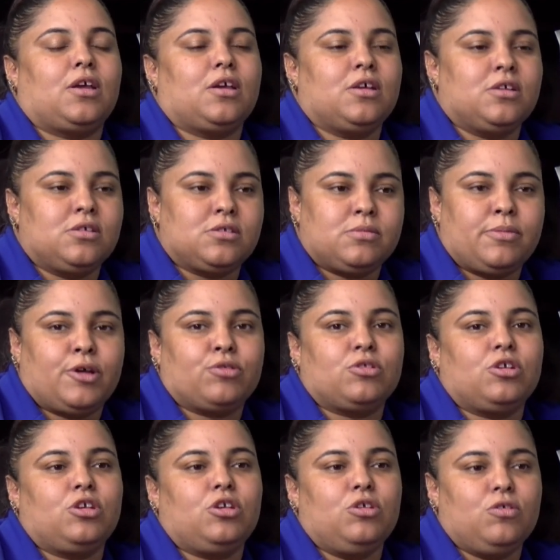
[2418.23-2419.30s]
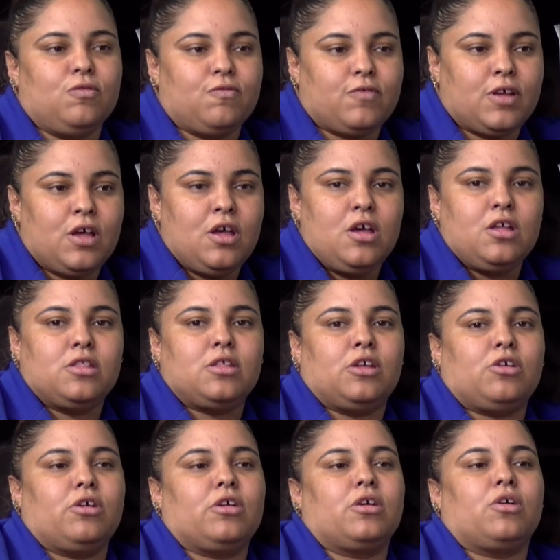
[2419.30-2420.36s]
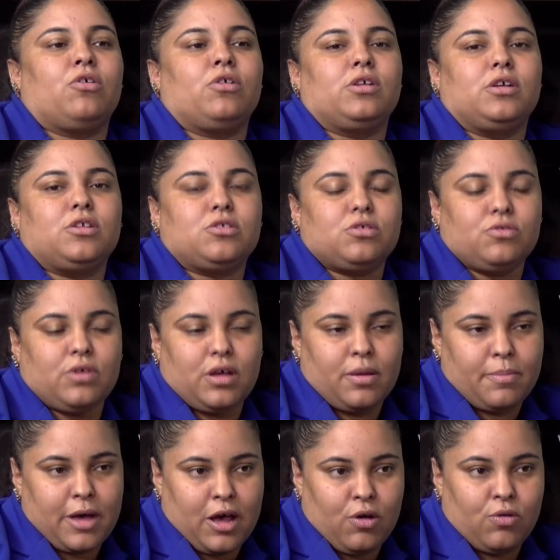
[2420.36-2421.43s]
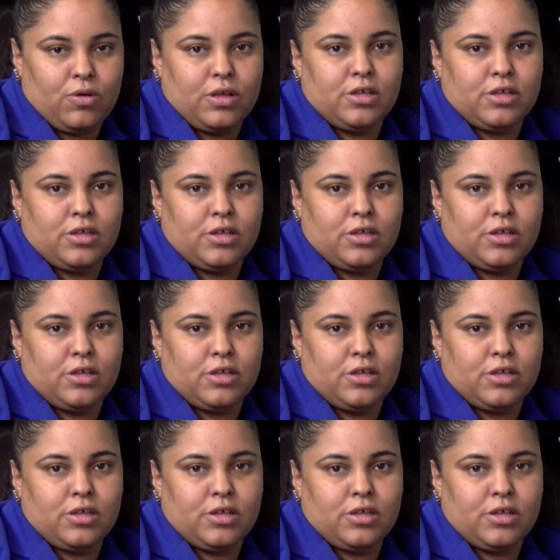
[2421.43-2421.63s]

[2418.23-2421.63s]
It is about the youth that are going to come out